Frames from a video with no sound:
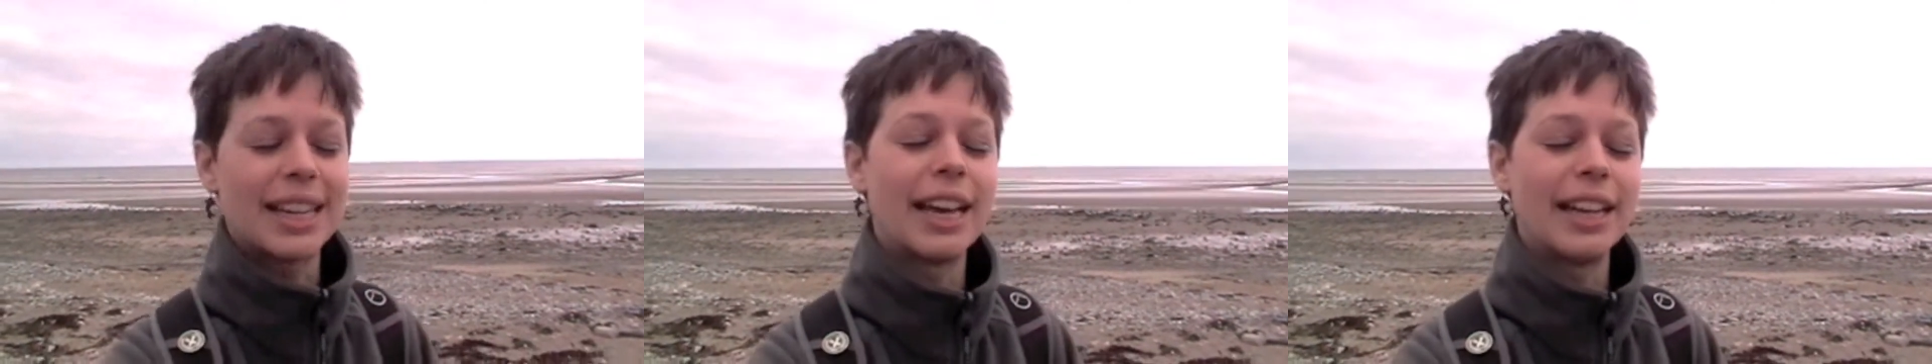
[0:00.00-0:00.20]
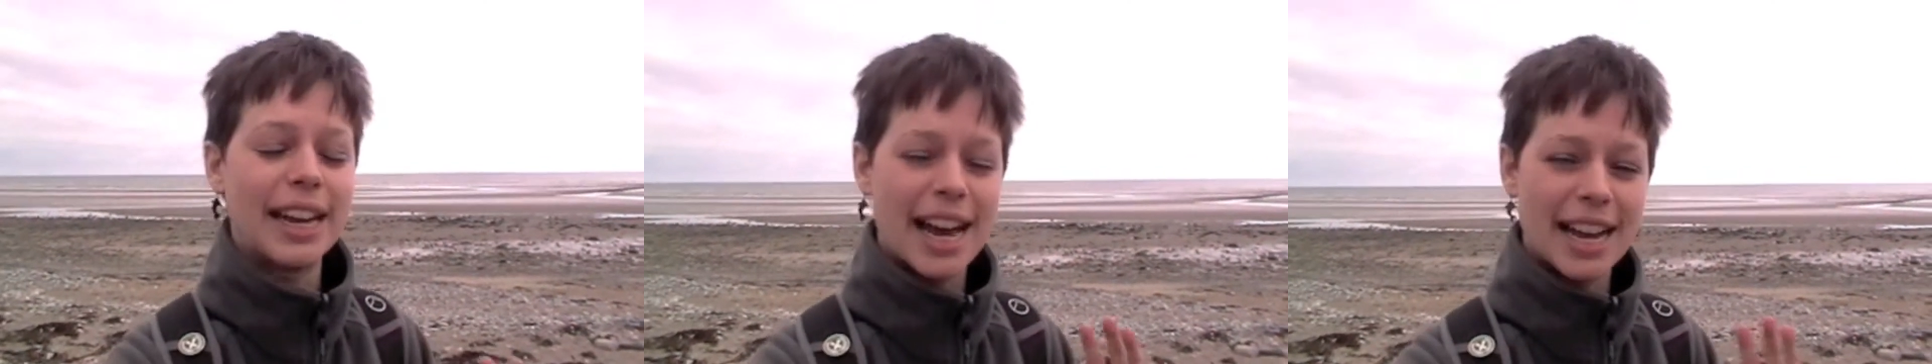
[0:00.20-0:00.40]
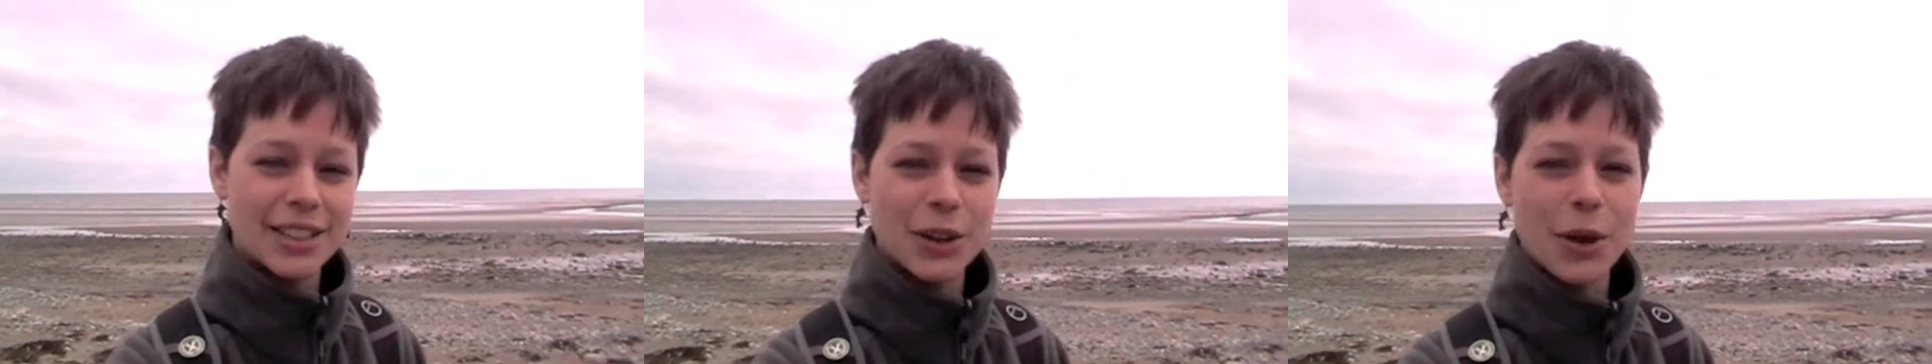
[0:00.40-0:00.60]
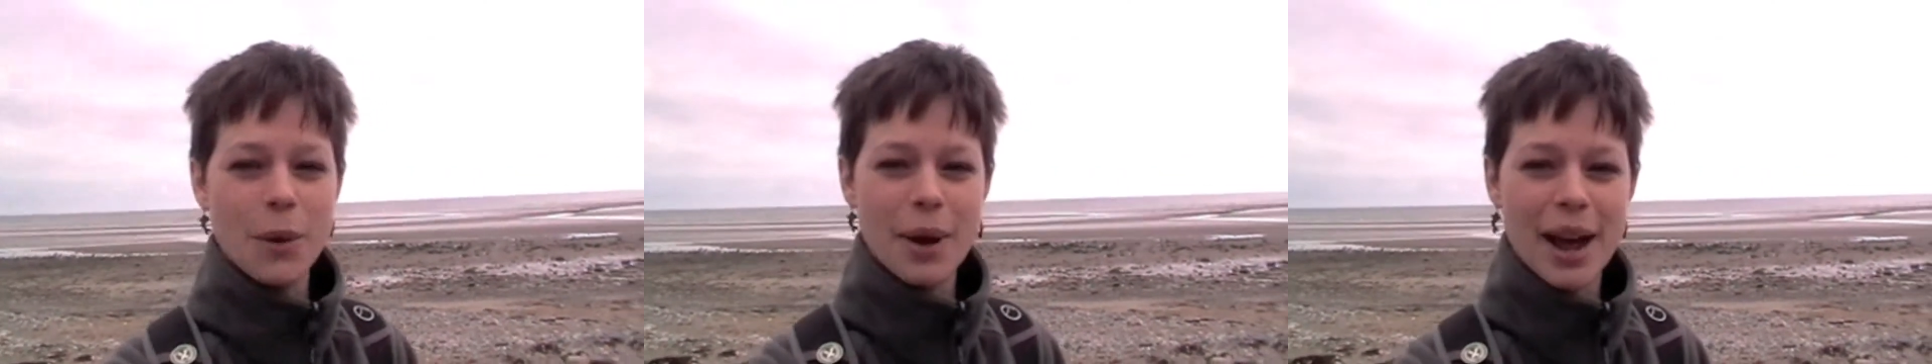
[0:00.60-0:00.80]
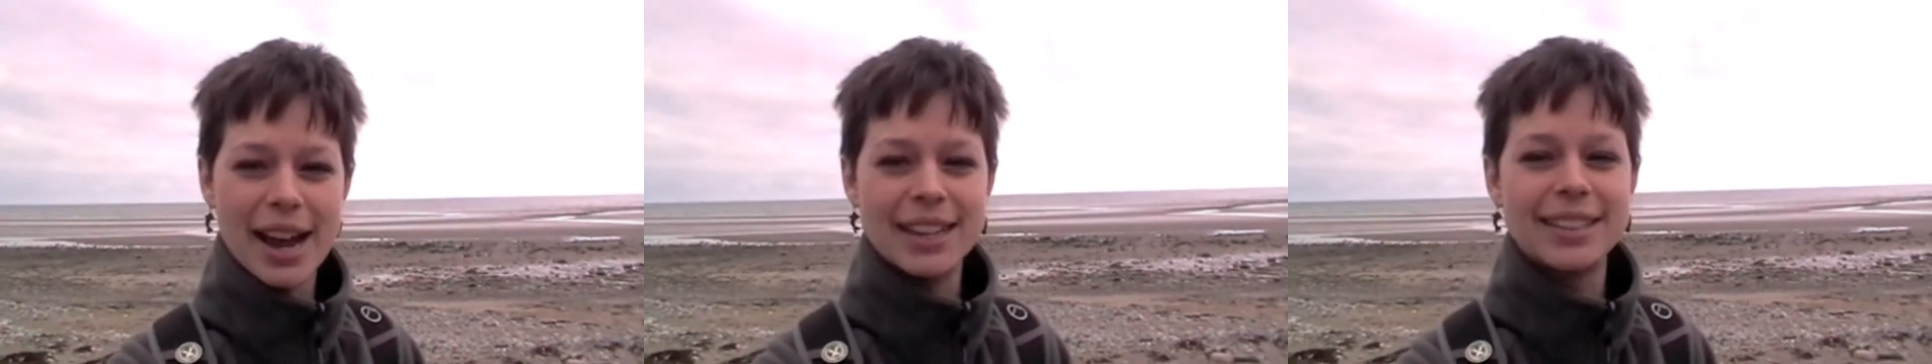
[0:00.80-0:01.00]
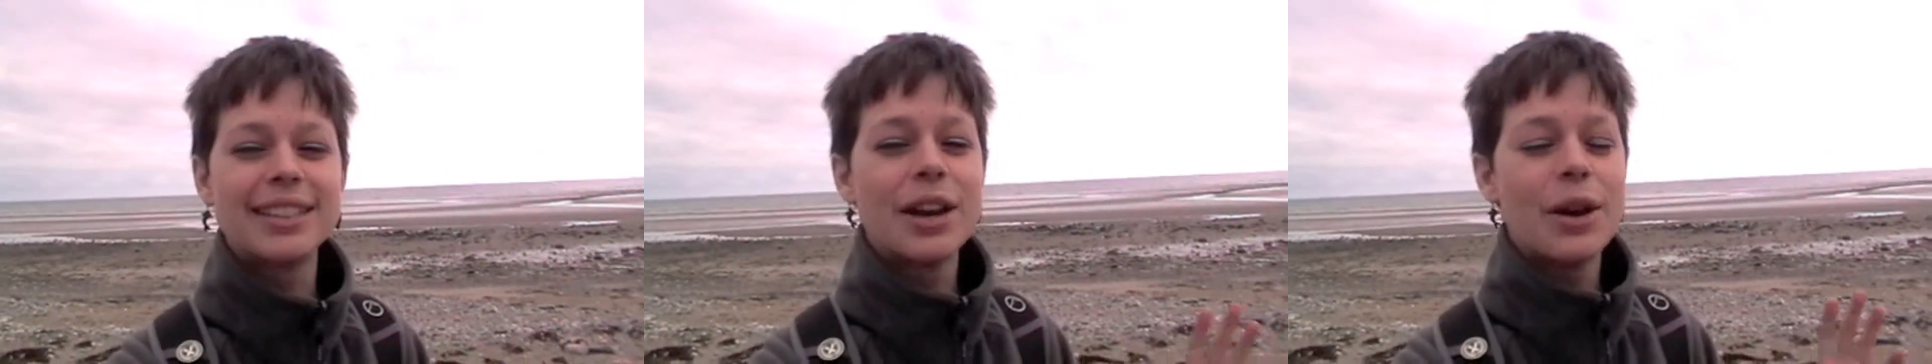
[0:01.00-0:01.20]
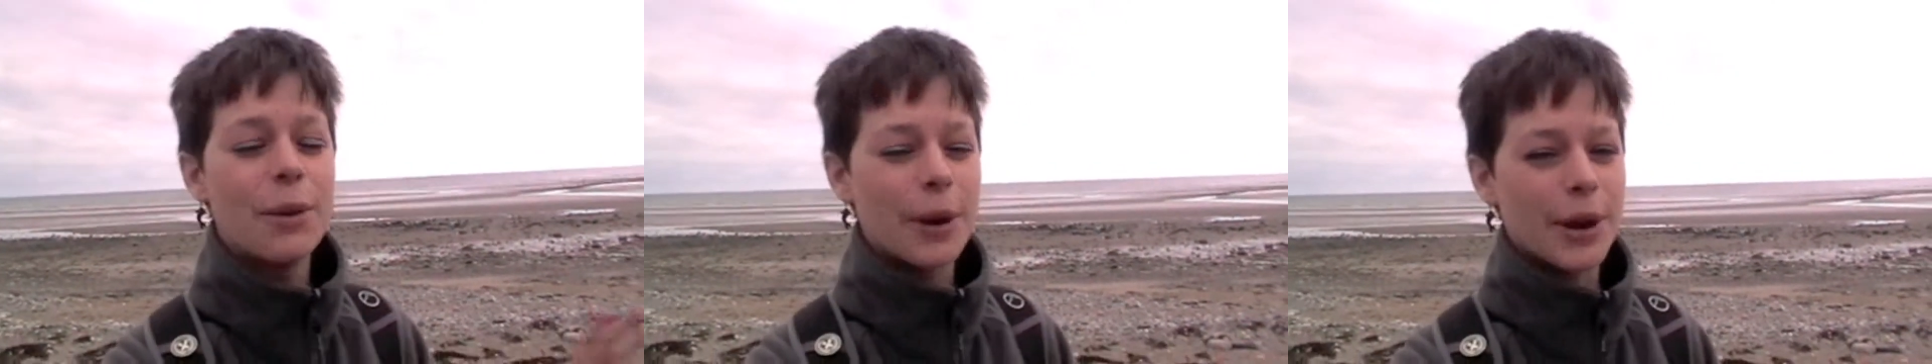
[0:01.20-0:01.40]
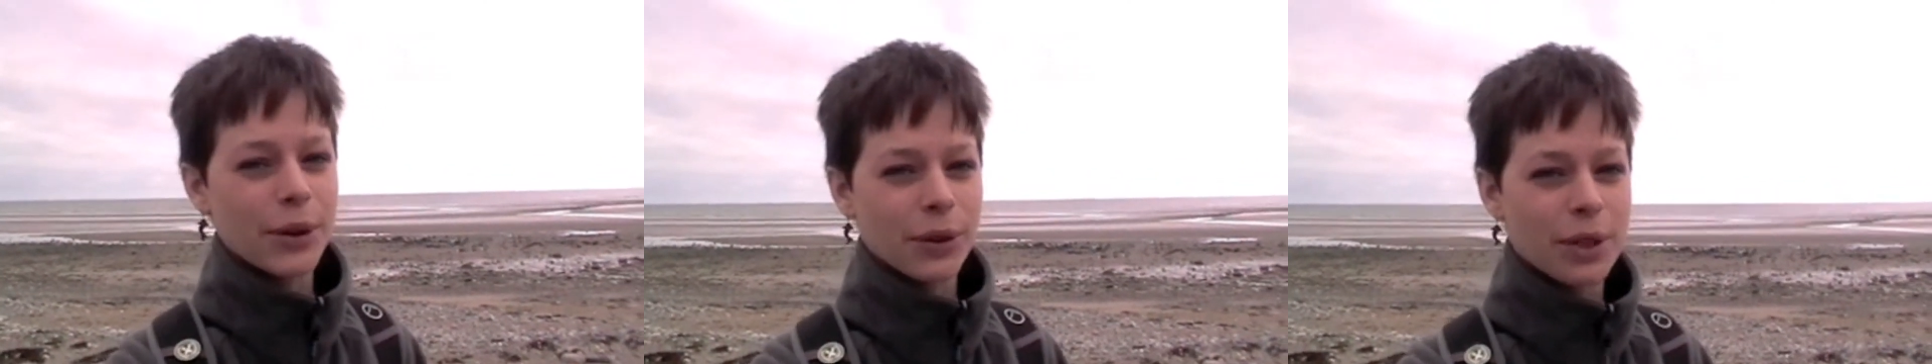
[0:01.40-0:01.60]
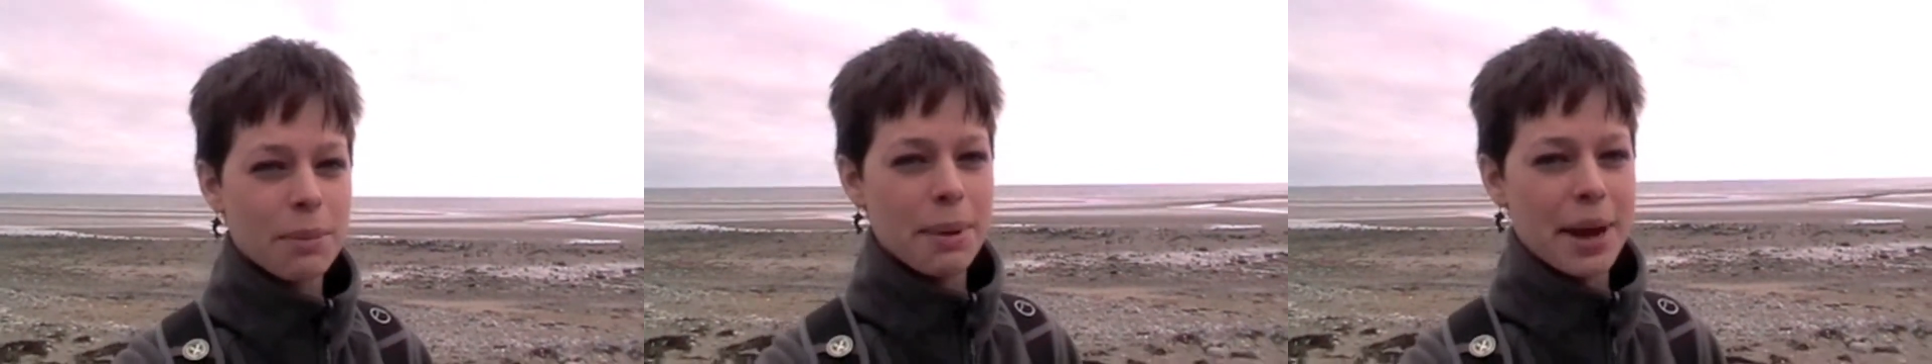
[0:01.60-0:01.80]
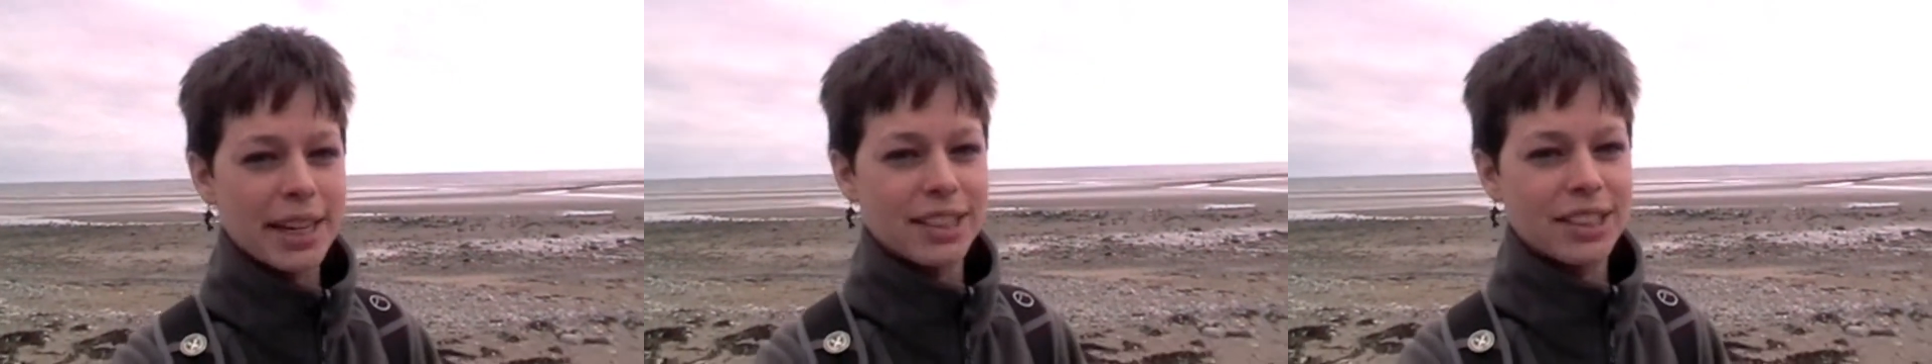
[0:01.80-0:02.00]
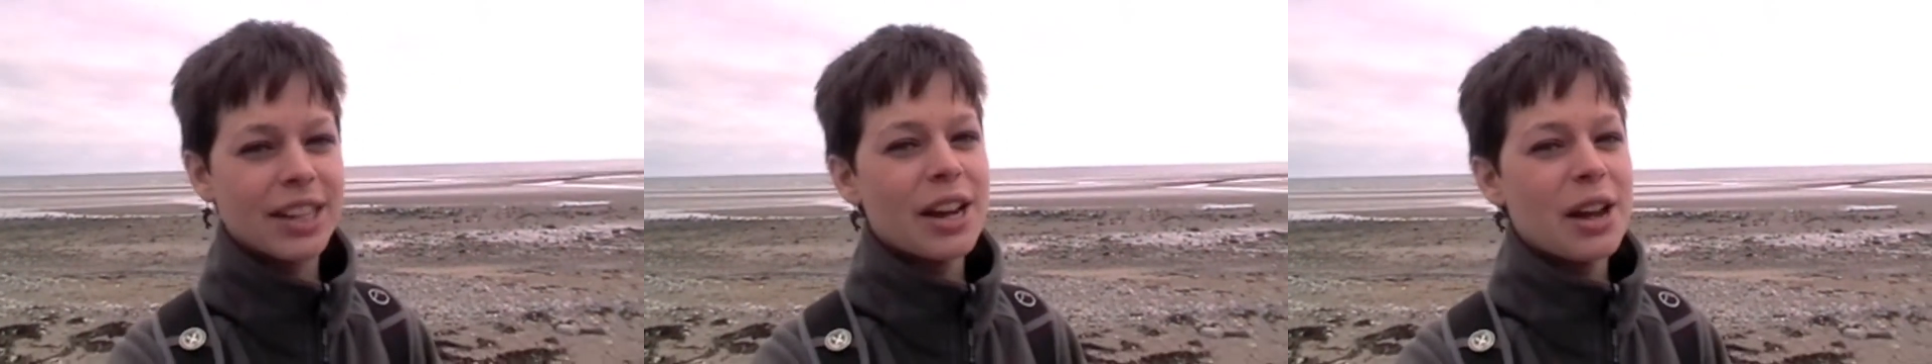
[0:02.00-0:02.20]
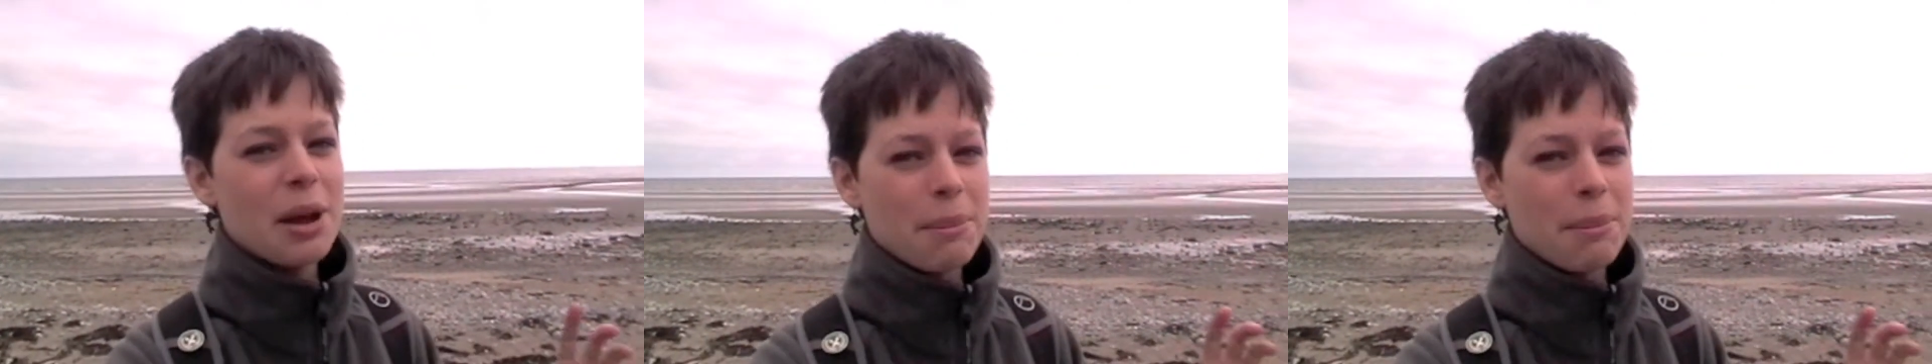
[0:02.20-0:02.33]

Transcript: And as always, when you're on the beach,